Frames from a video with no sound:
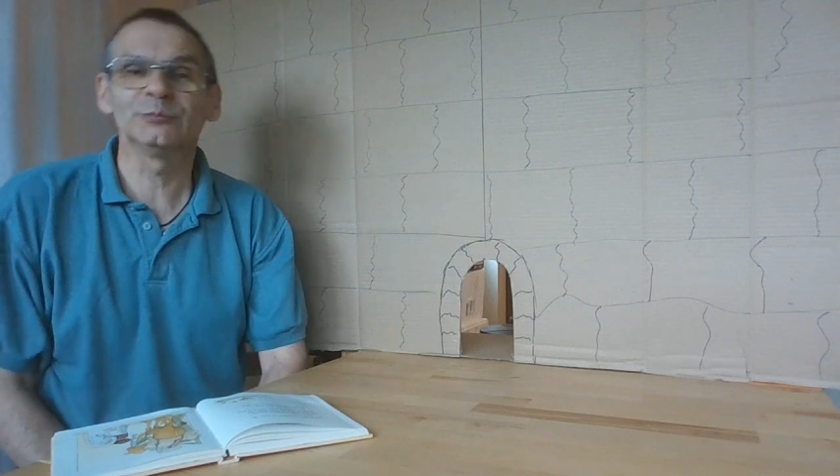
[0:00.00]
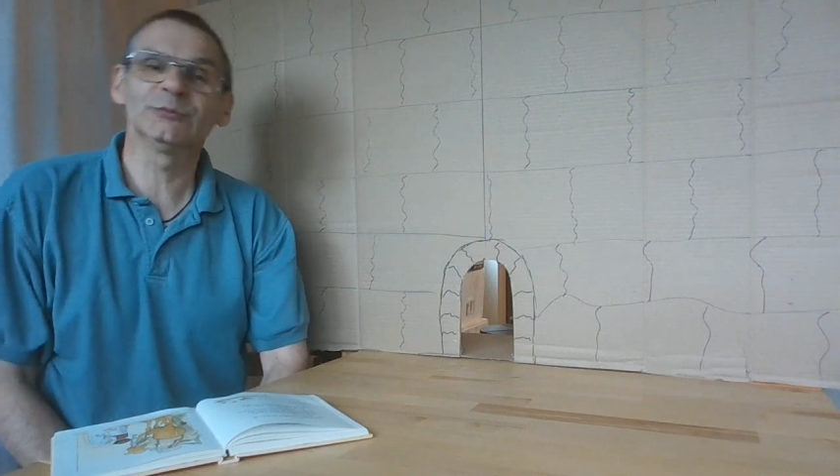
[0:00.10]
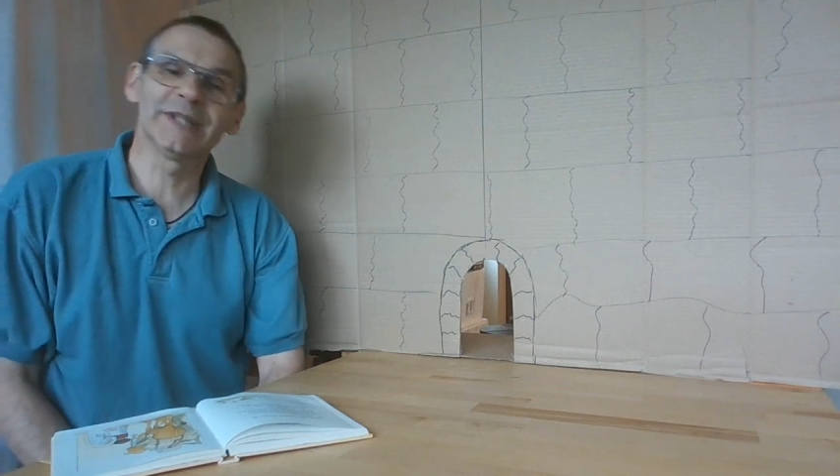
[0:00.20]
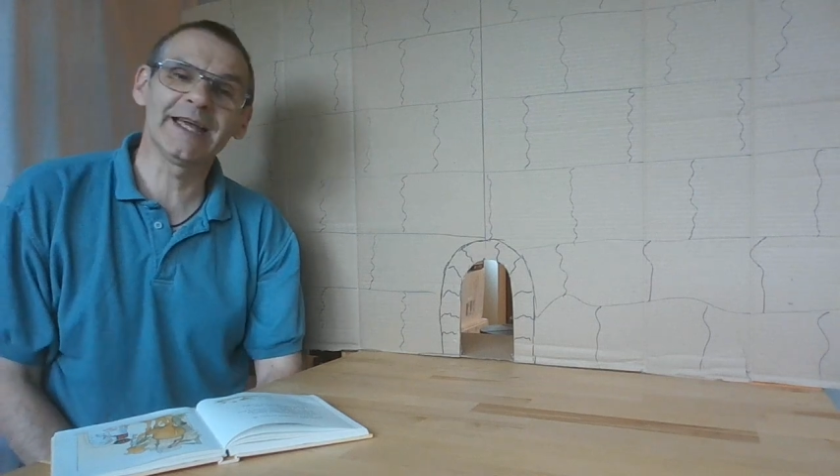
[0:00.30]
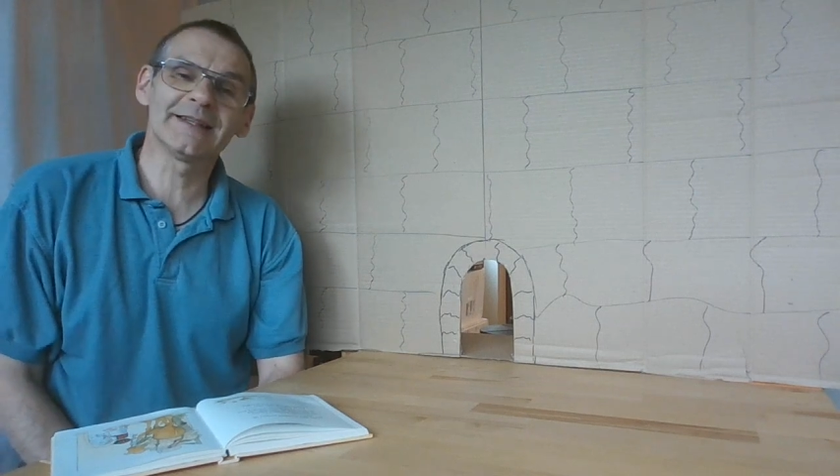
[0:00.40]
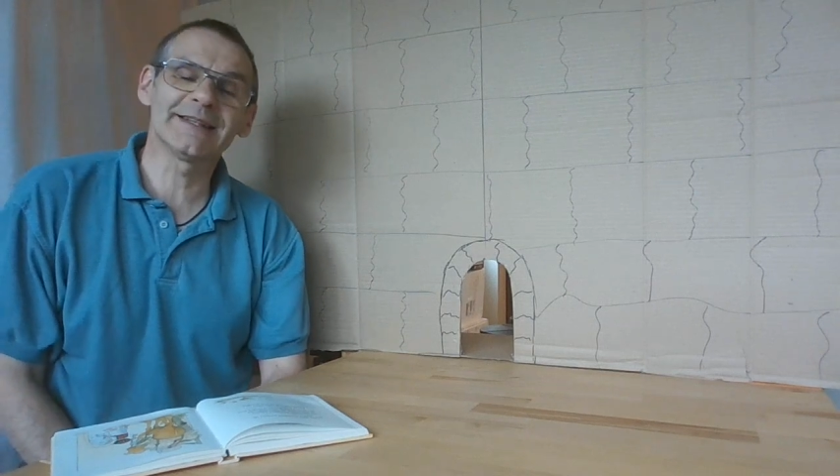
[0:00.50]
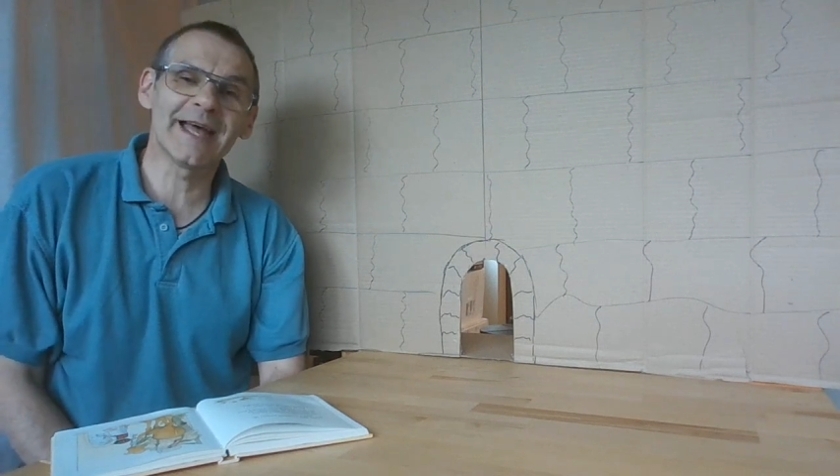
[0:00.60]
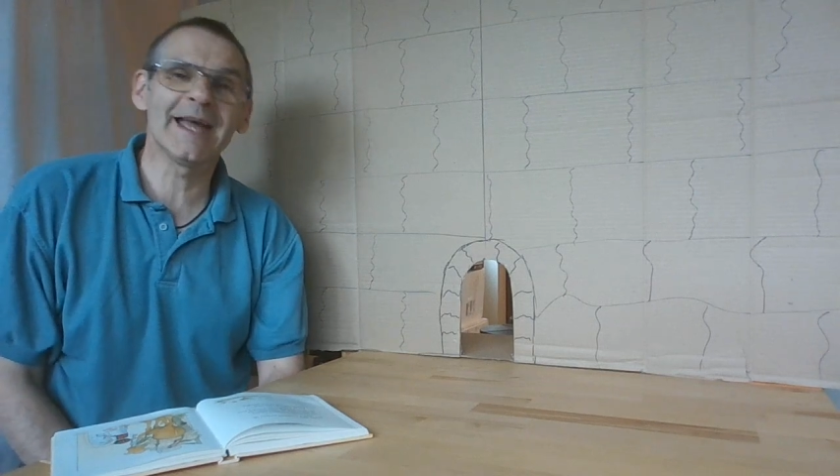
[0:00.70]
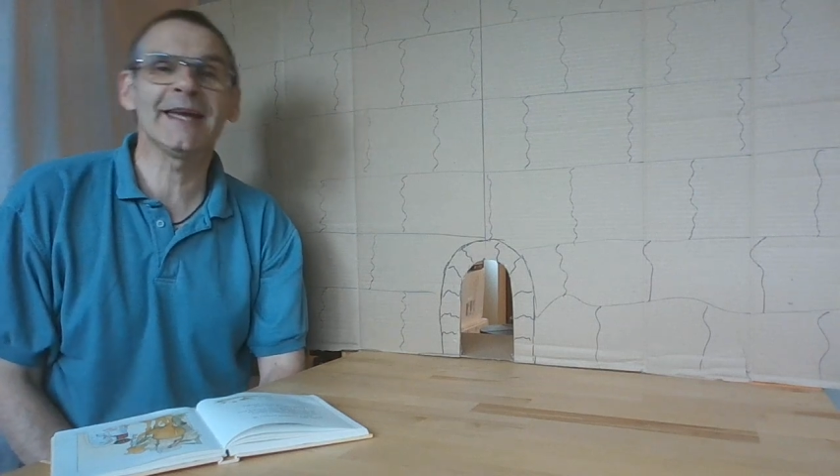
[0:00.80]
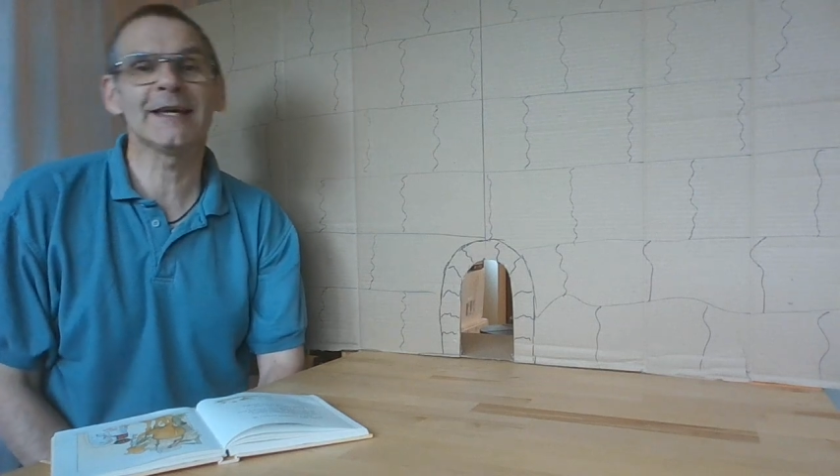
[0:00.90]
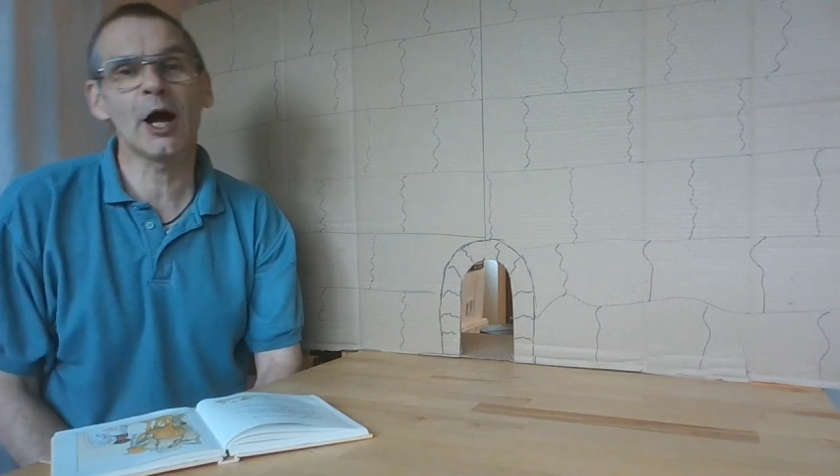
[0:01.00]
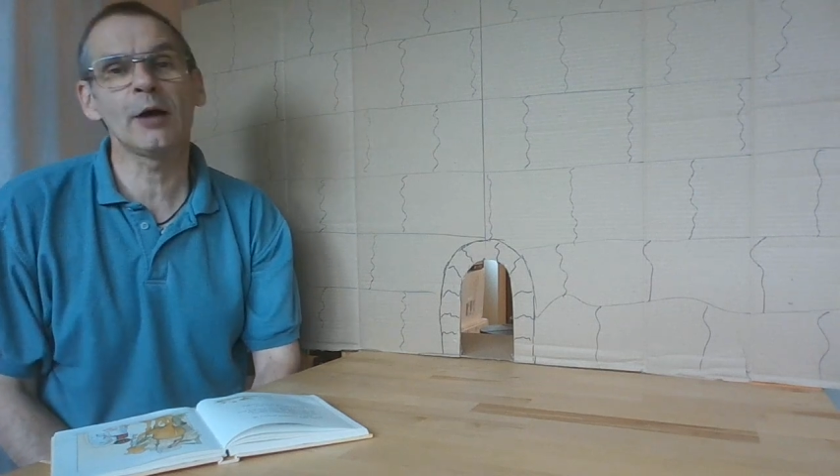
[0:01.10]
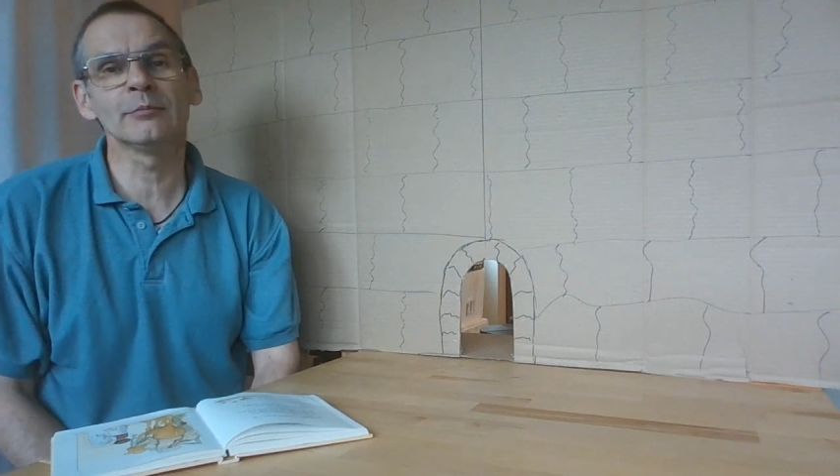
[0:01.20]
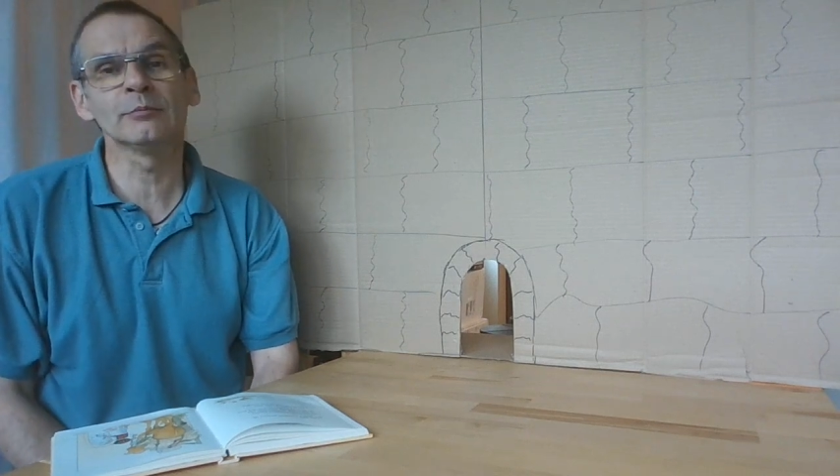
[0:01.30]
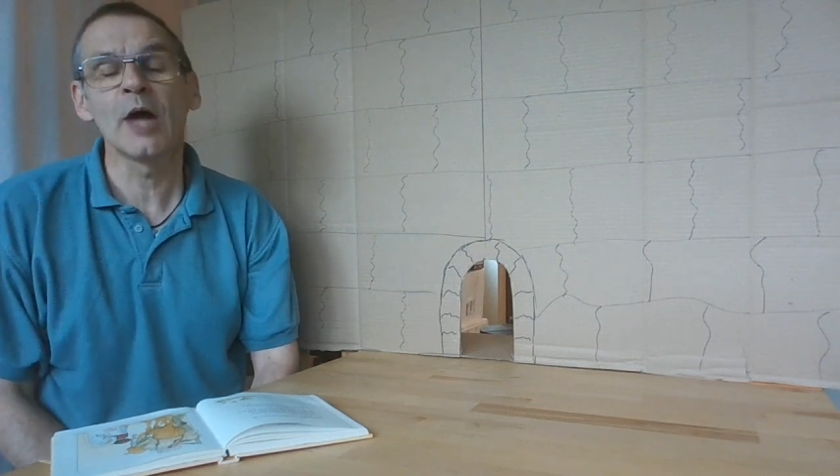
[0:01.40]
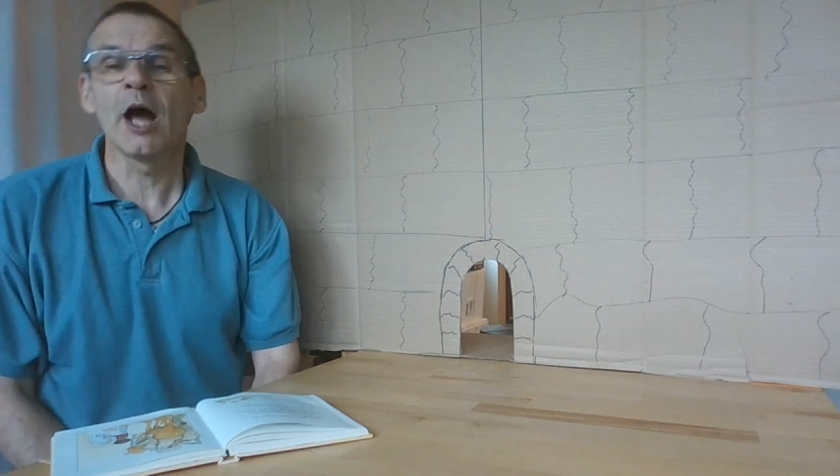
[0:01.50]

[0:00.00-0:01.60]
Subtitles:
Did they come?